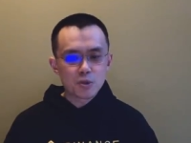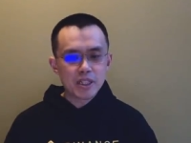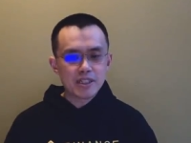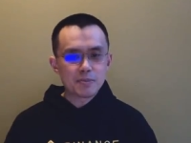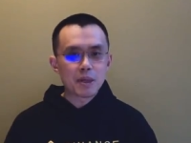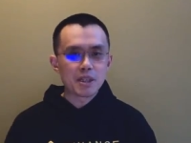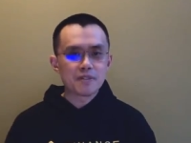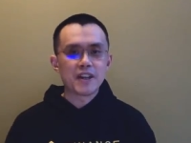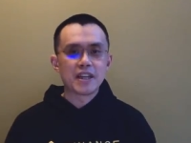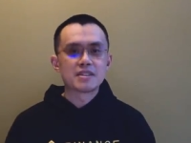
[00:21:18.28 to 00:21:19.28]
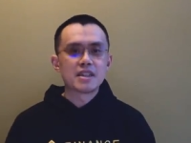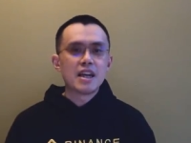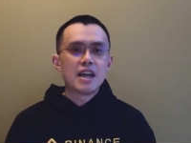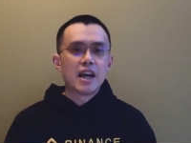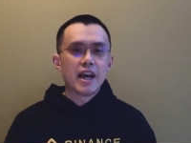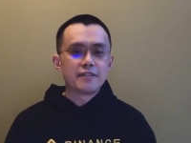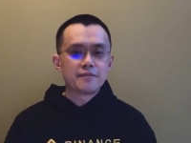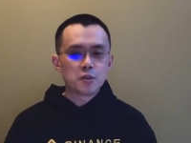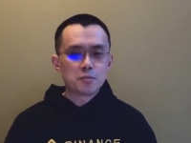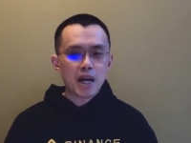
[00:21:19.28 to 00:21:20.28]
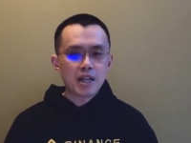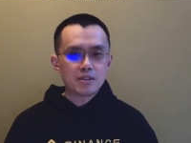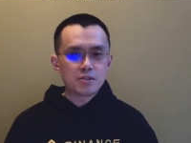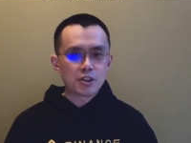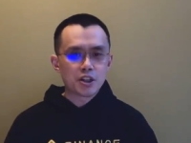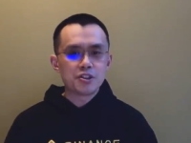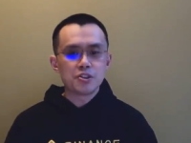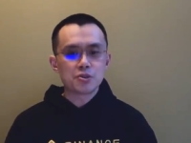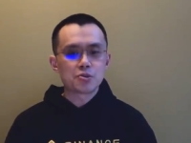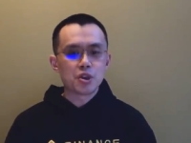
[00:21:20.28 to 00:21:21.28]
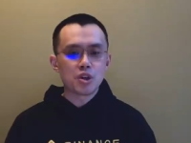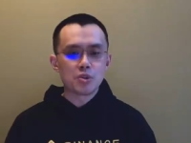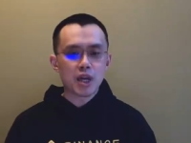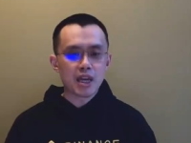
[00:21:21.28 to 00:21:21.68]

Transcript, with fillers: so we need a public face. And for Binance to continue to grow,